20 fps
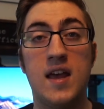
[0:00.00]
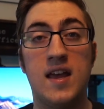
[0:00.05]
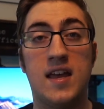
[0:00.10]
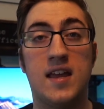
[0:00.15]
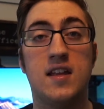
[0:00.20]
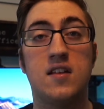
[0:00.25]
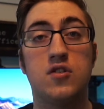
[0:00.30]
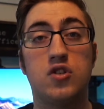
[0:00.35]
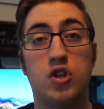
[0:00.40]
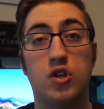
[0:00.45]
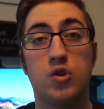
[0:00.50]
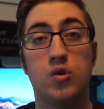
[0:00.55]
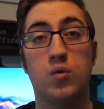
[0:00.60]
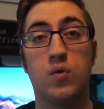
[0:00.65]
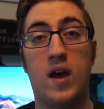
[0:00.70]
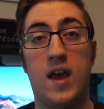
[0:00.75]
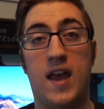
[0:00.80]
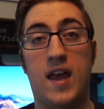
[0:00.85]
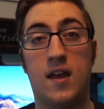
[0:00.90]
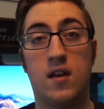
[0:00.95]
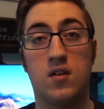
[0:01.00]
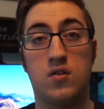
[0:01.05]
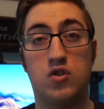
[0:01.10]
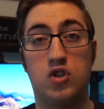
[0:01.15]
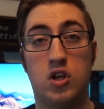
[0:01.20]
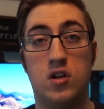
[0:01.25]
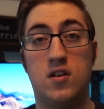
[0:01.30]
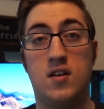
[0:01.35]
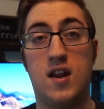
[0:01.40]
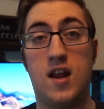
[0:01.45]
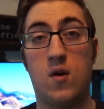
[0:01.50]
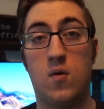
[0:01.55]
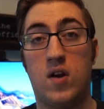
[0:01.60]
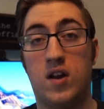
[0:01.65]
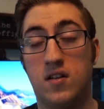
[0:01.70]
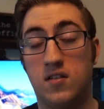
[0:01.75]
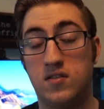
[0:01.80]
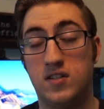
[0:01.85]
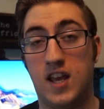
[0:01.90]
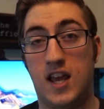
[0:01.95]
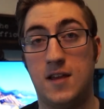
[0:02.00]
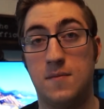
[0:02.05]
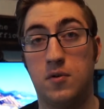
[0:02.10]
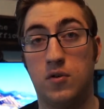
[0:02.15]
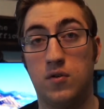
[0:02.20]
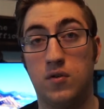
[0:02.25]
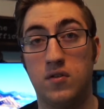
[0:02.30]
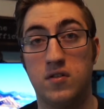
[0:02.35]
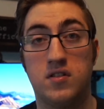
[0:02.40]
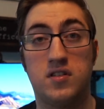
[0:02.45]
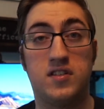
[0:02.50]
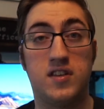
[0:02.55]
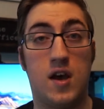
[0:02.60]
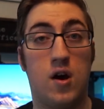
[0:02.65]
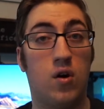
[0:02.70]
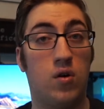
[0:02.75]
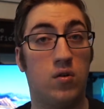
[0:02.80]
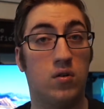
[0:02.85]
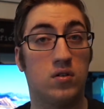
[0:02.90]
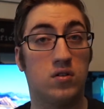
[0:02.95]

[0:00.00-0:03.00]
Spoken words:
into a generic table cell